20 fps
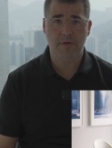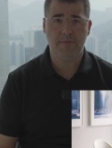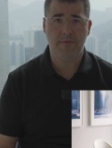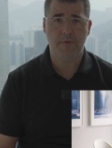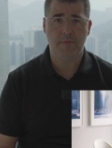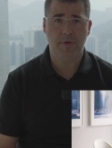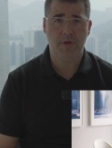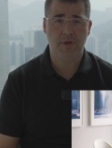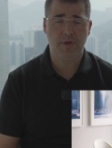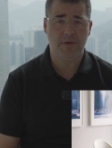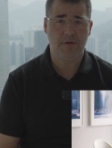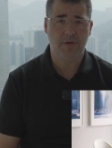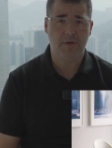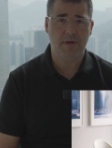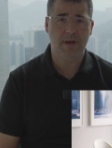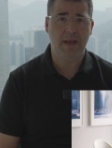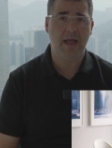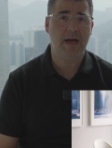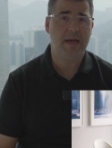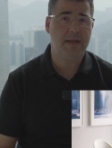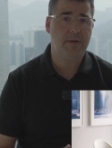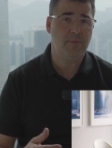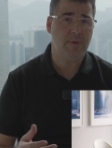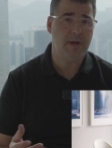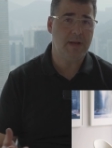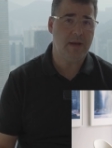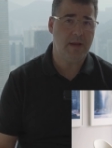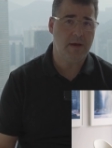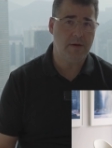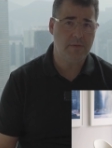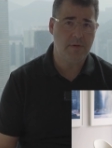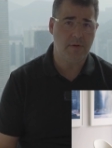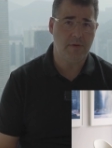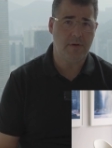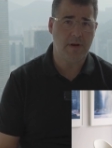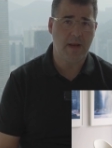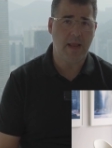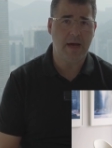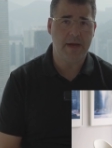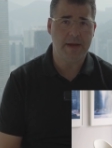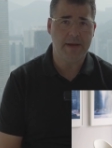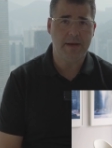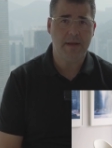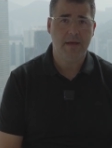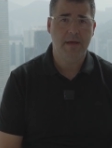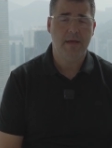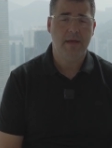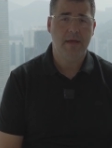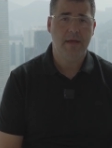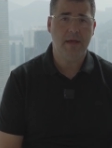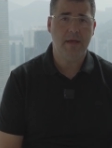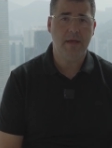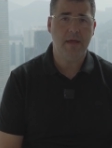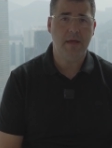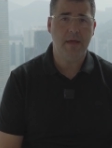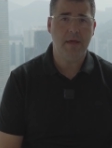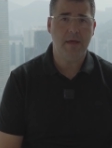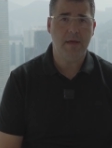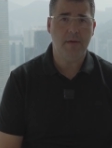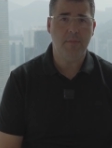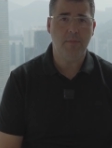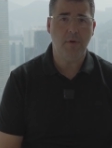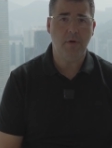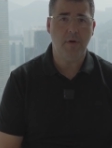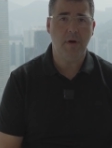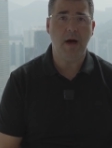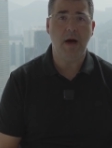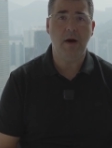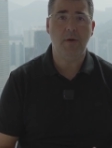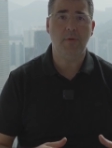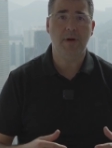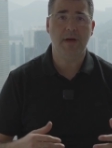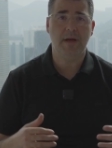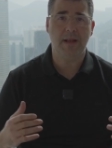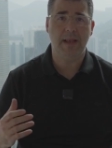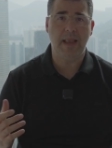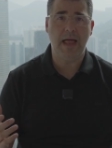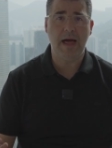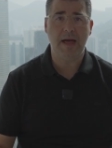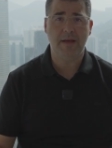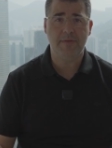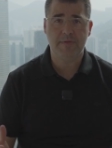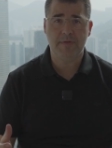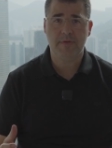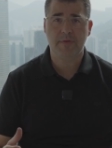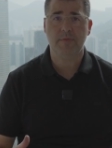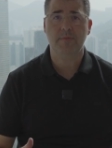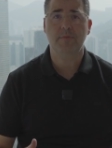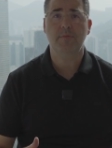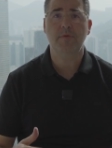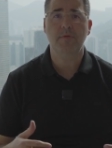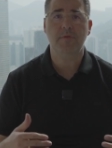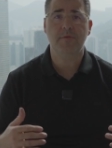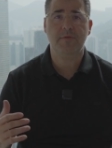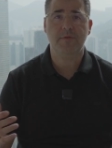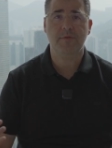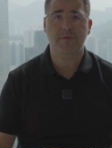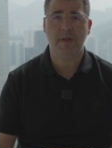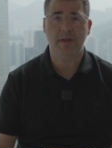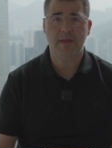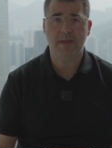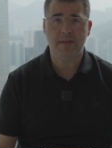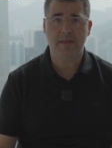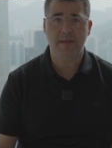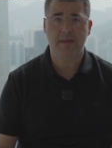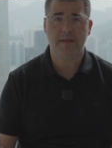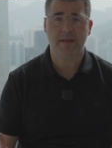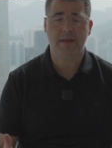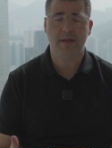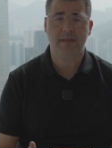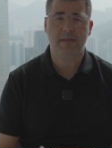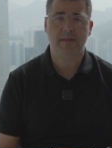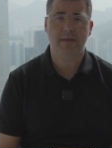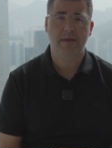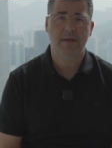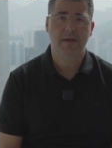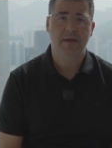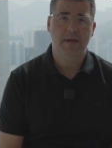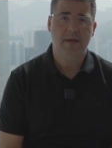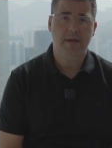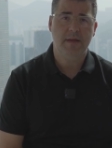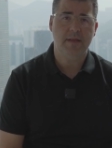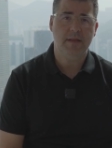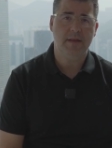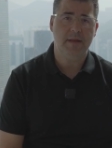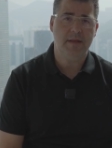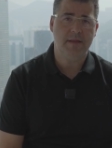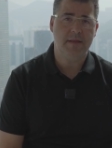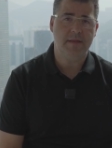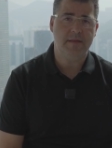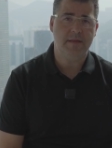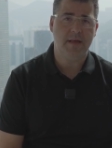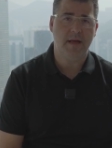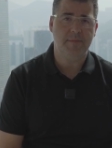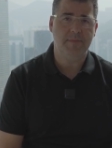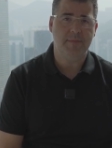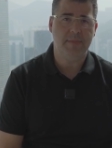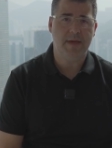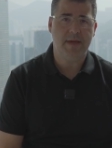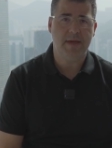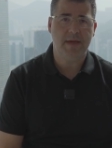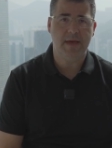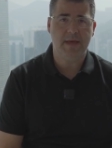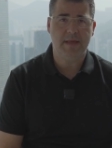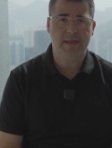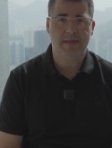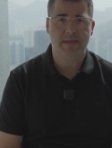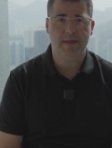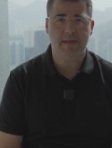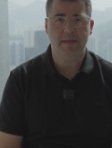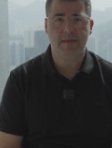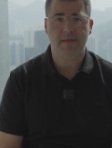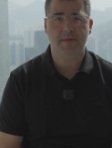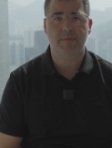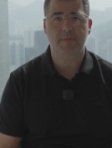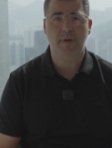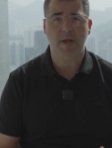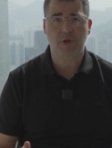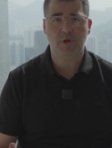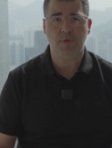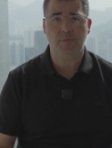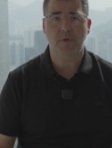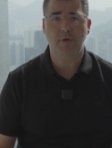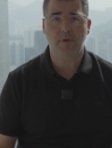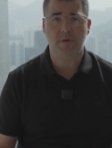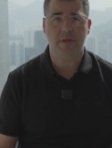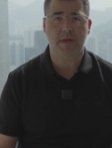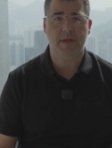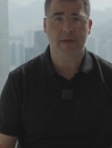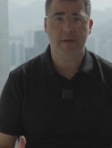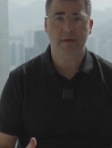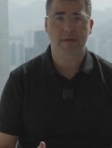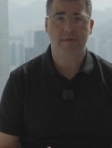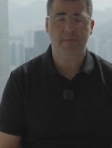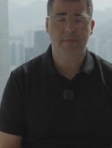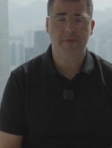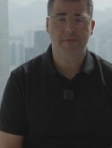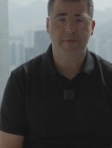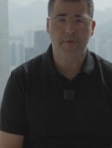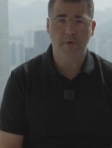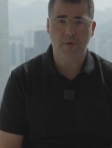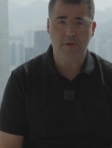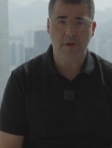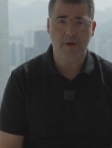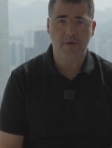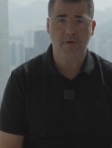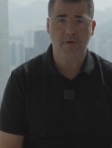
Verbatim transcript: information online, we learn online more. Our lives move to the internet in some essence, much more than before the